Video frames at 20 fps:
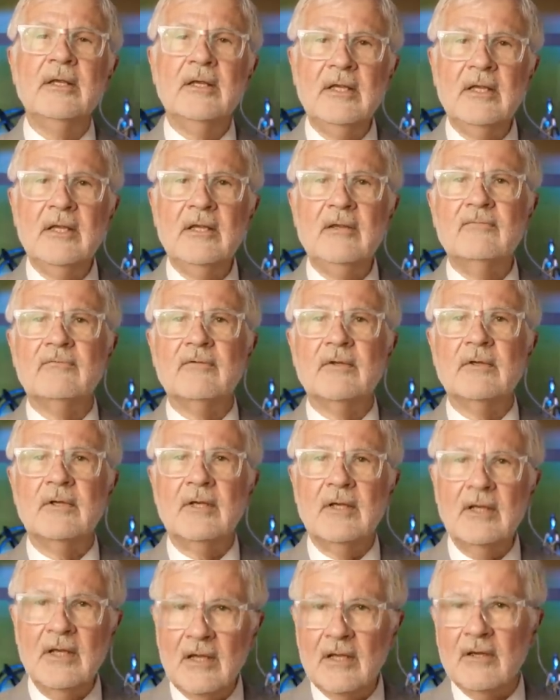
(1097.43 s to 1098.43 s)

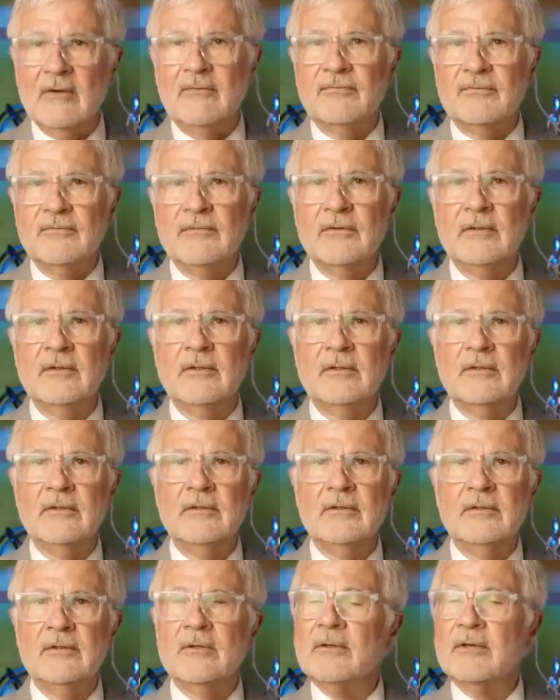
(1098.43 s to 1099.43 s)
even if
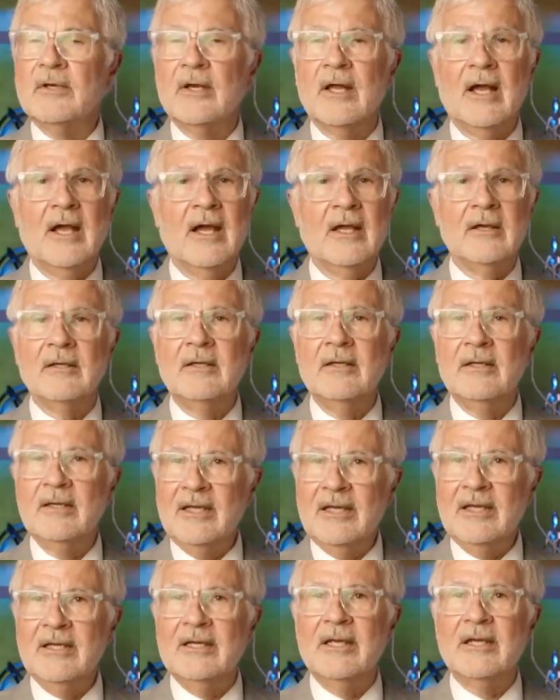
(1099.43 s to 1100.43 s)
you're not
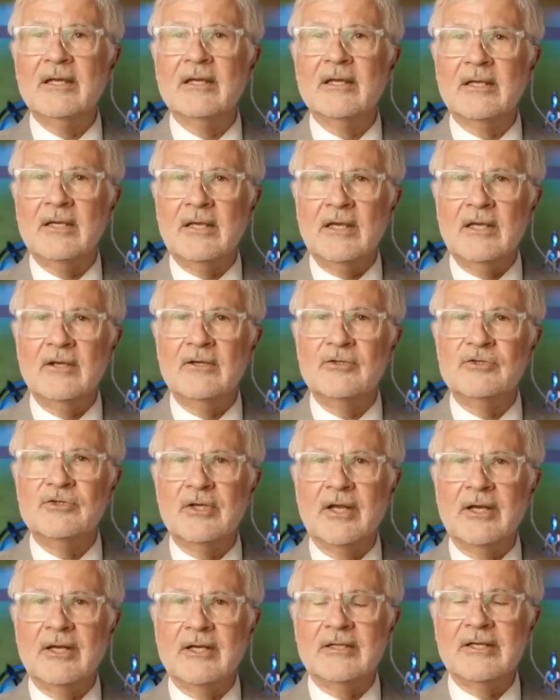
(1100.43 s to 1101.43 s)
eating a
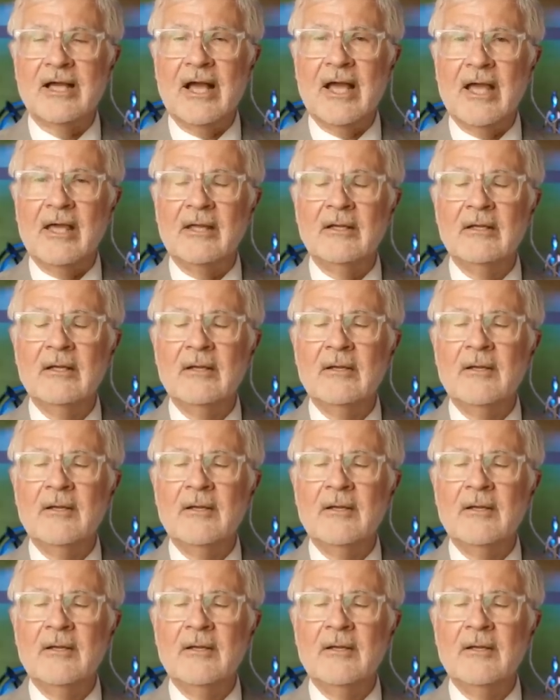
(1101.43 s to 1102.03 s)
ketogenic diet.